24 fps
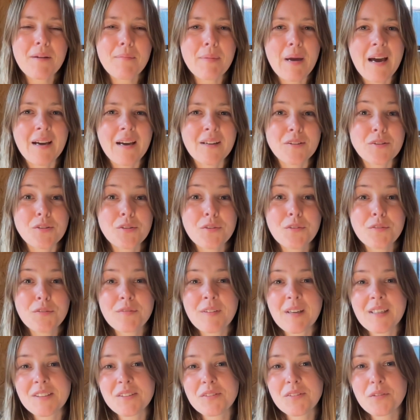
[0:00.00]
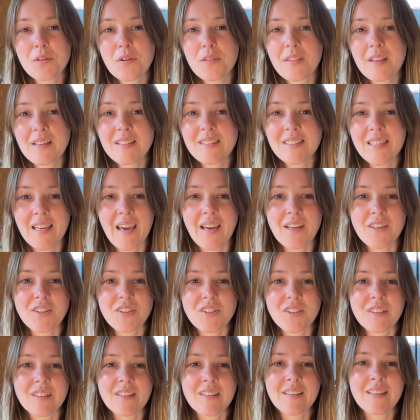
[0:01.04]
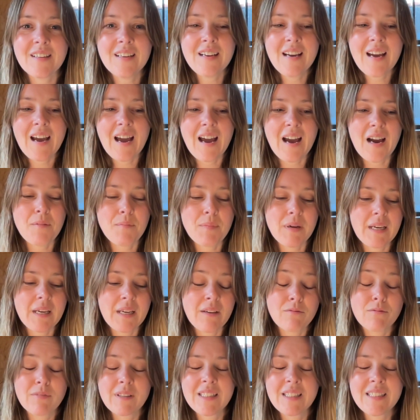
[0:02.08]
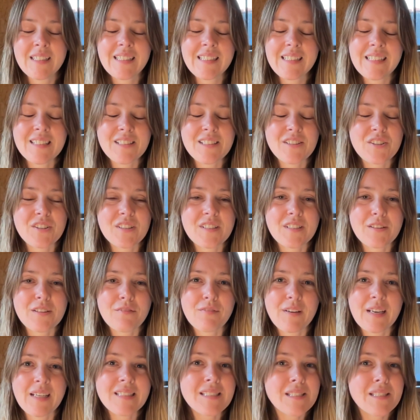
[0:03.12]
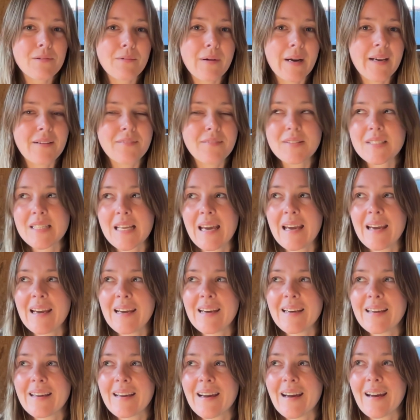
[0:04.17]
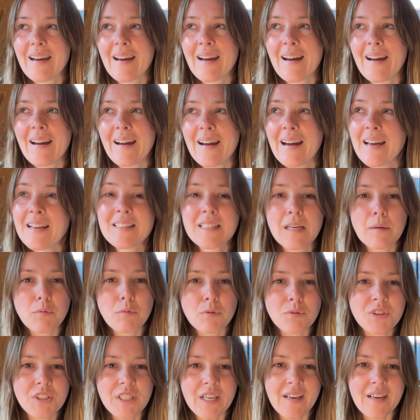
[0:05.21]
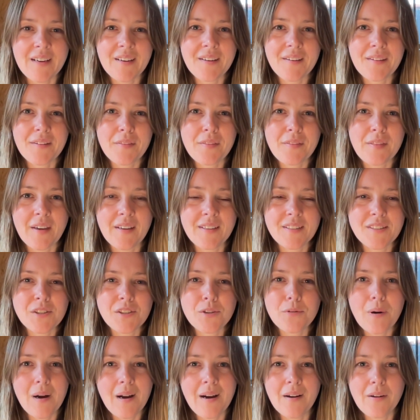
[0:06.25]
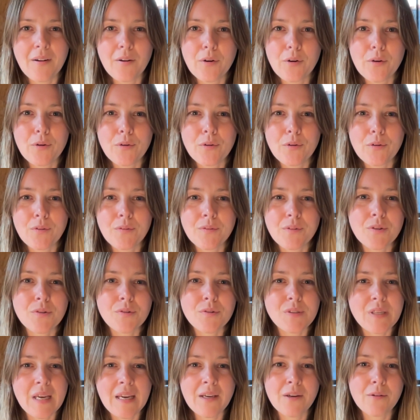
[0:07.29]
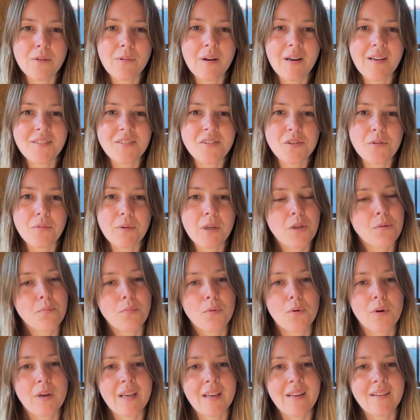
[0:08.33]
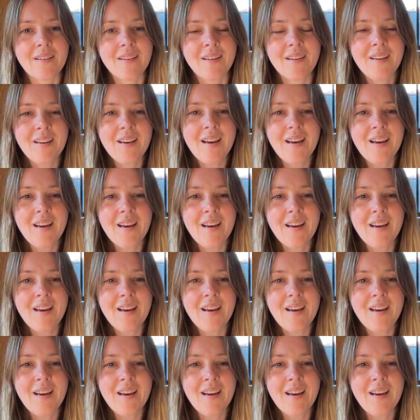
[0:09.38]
about two-factor authentication. It really is just a fancy way of saying a double check that you are who you say you are. So when you put in